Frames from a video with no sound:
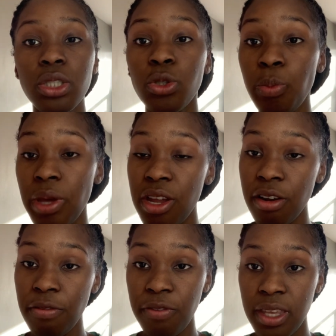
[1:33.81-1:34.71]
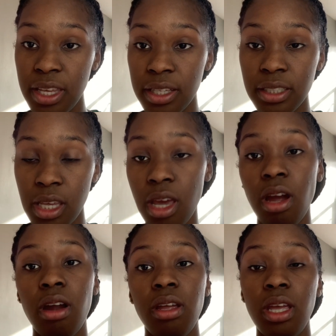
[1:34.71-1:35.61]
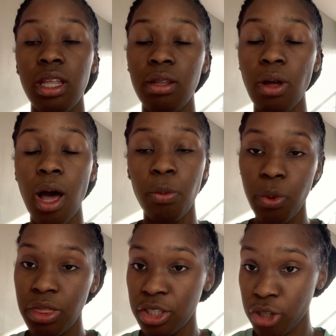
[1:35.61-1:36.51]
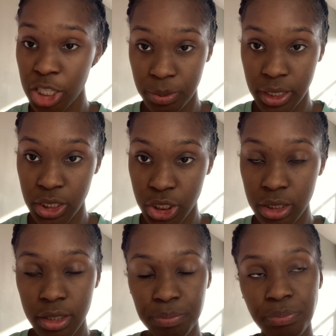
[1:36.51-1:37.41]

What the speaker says: to pay your fees here with the transportation.